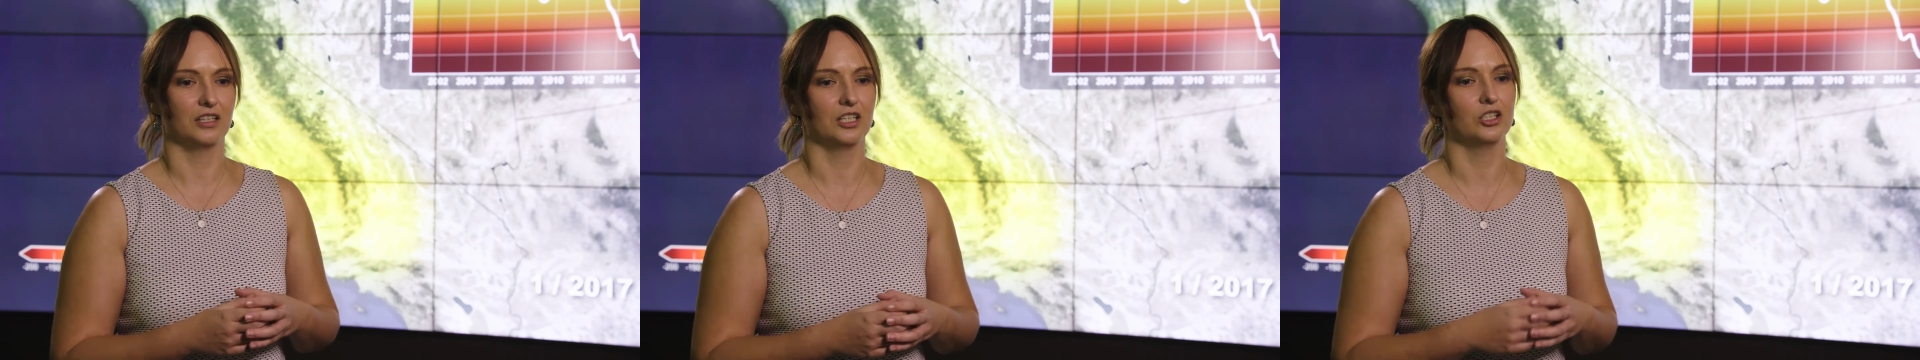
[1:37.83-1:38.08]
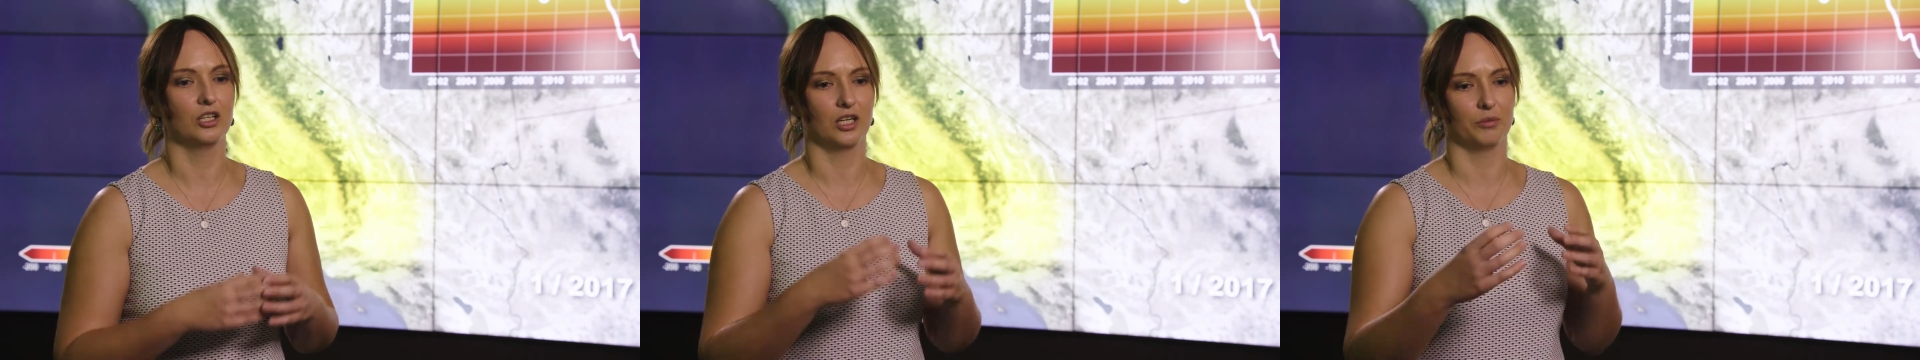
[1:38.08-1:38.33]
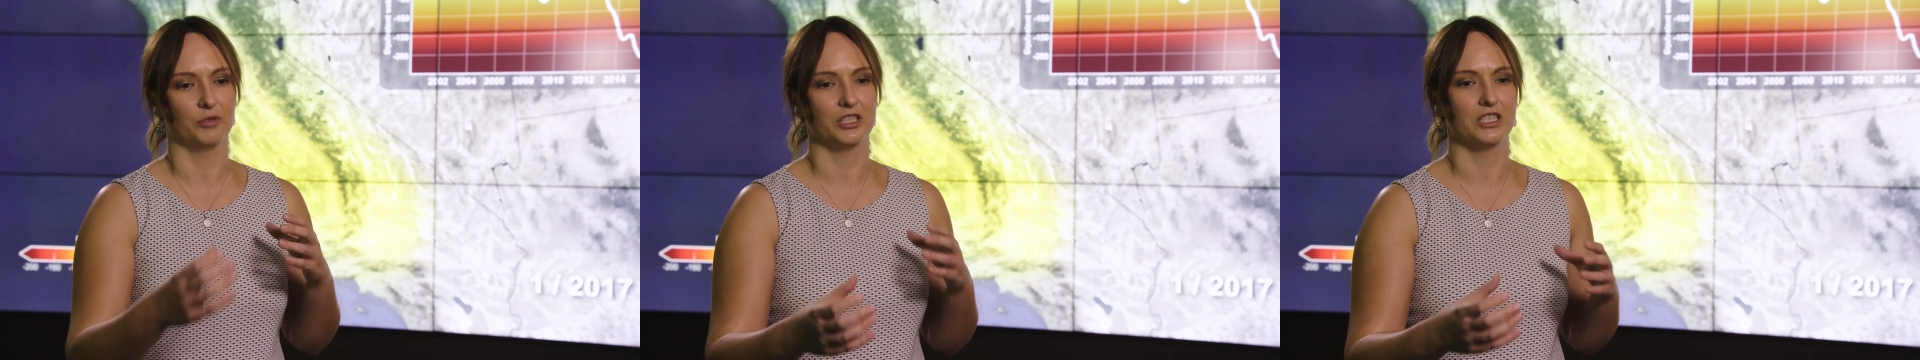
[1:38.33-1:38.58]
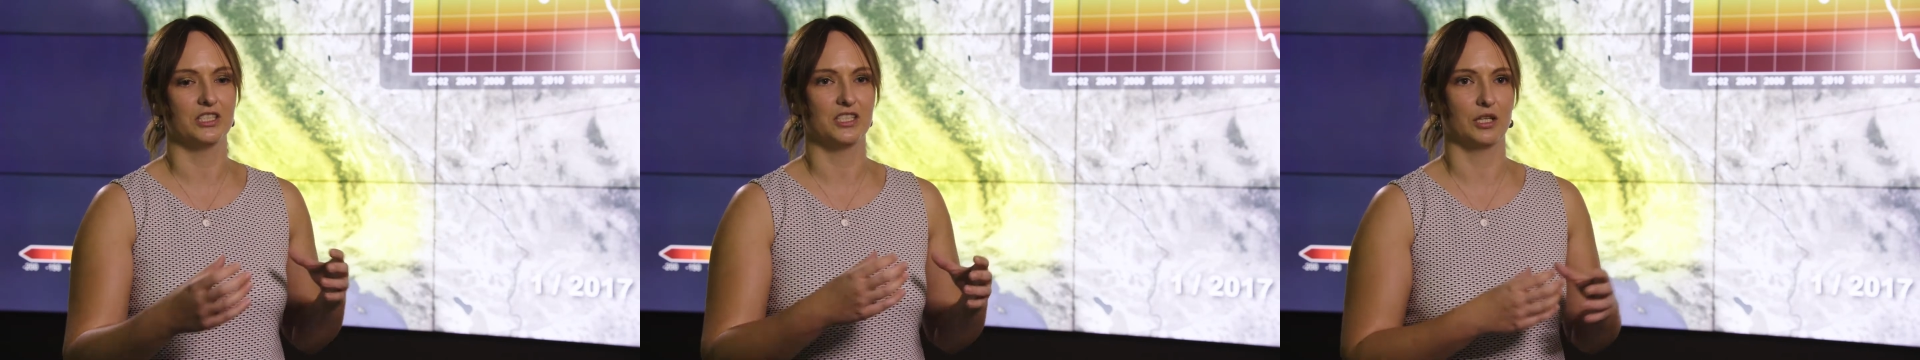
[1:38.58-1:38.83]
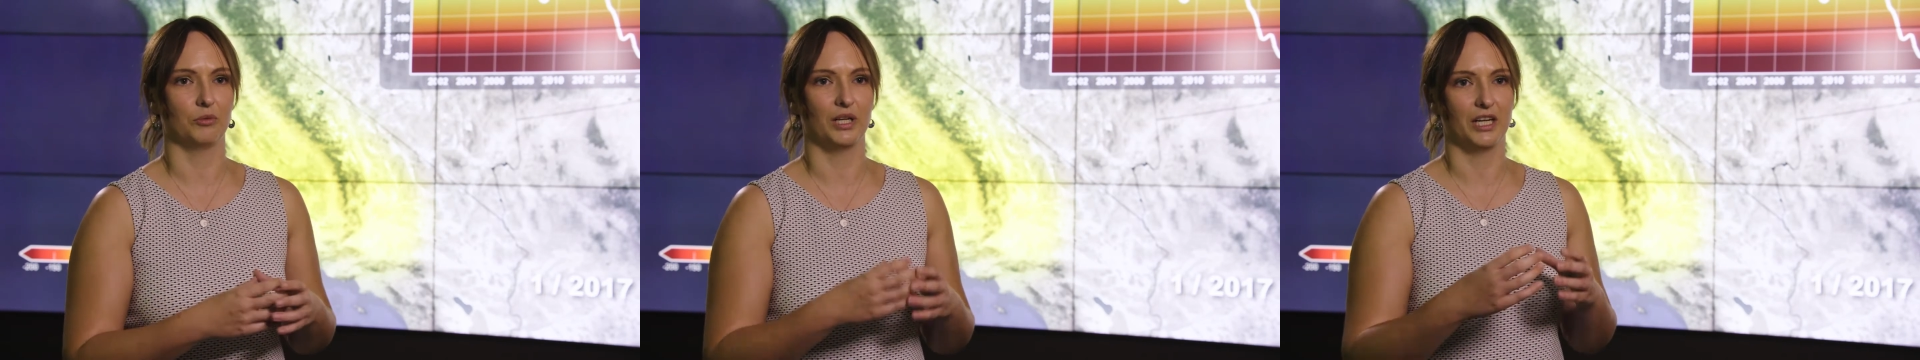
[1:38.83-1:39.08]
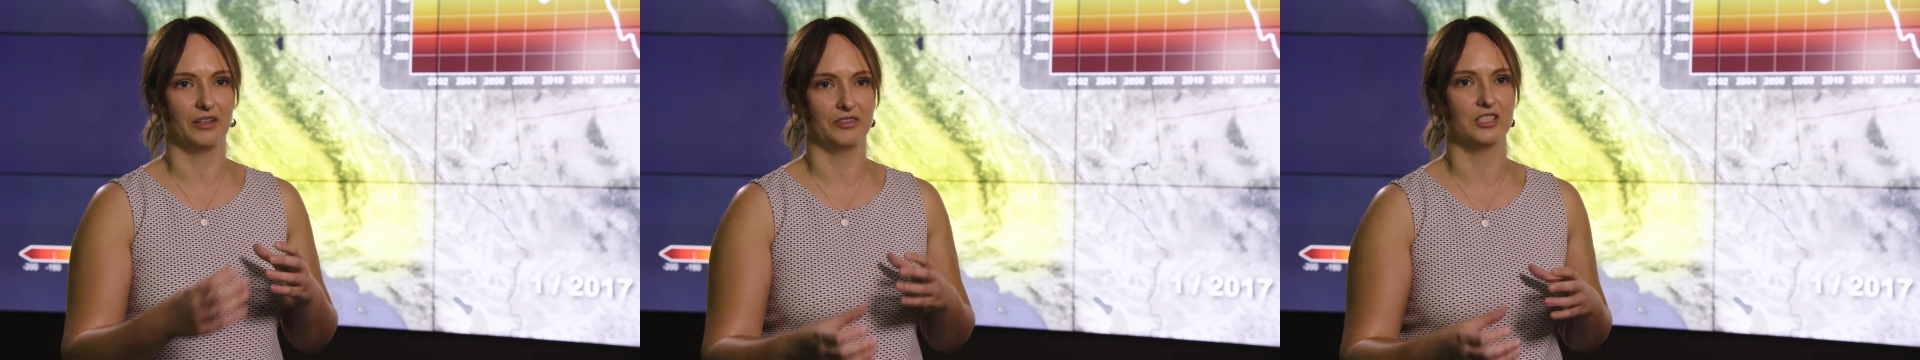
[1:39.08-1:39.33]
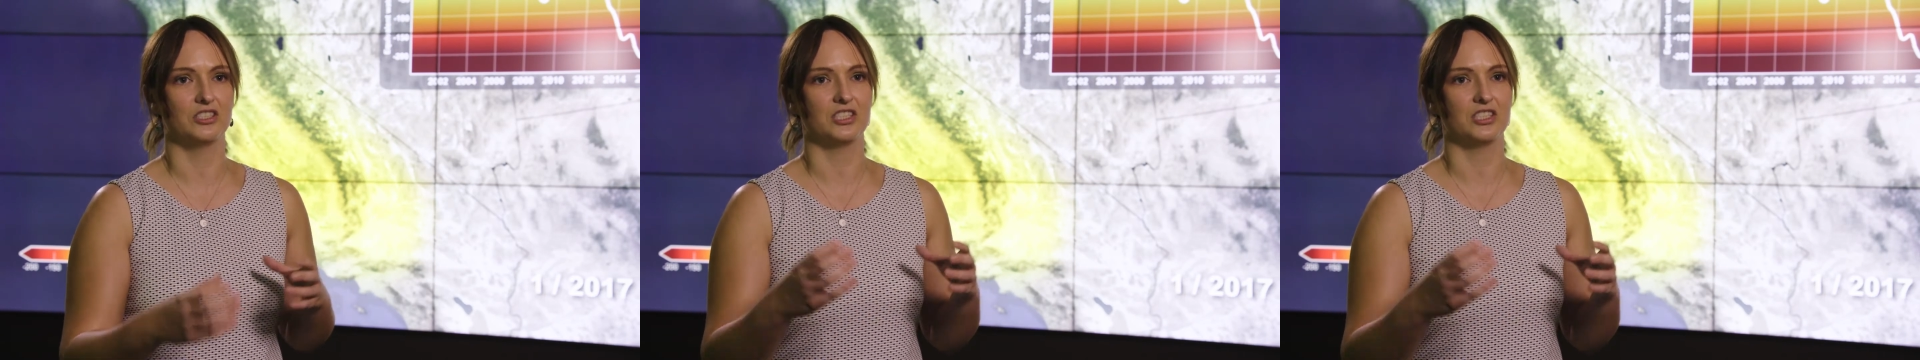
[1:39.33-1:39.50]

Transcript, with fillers: anomalies that we haven't